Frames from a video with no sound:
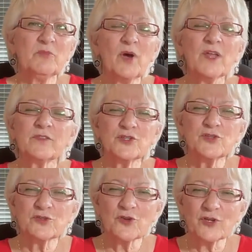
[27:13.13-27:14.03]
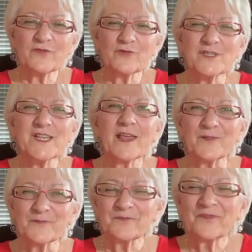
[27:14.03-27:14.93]
But the Jews are not for
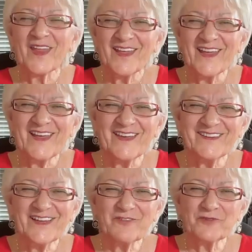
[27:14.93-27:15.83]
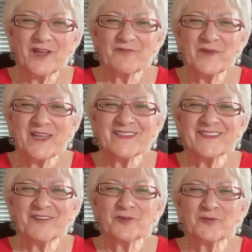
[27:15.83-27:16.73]
sale, and never have been,
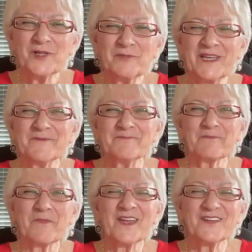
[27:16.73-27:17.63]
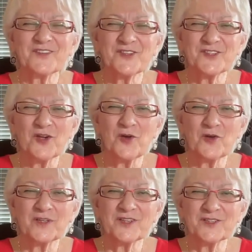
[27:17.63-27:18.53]
never will be. And
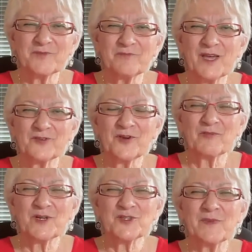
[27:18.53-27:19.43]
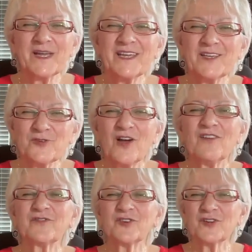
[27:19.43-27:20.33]
so it doesn't matter how much money you
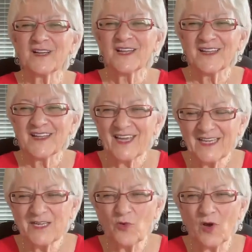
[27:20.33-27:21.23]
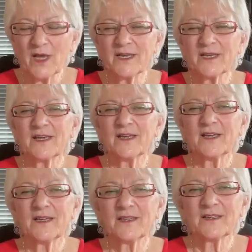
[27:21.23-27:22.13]
offer anyone,
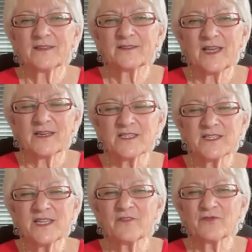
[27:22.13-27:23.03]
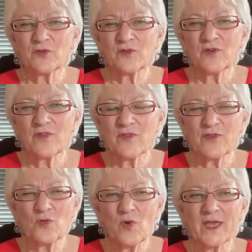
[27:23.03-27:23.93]
uh, that is never
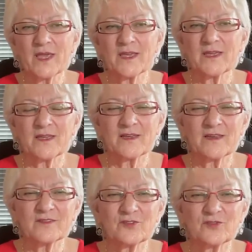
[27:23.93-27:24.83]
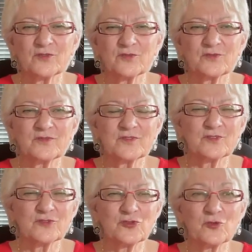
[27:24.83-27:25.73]
the way uh, to,
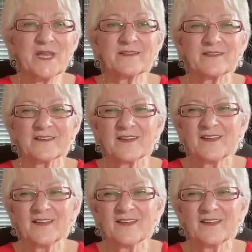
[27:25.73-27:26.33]
to treat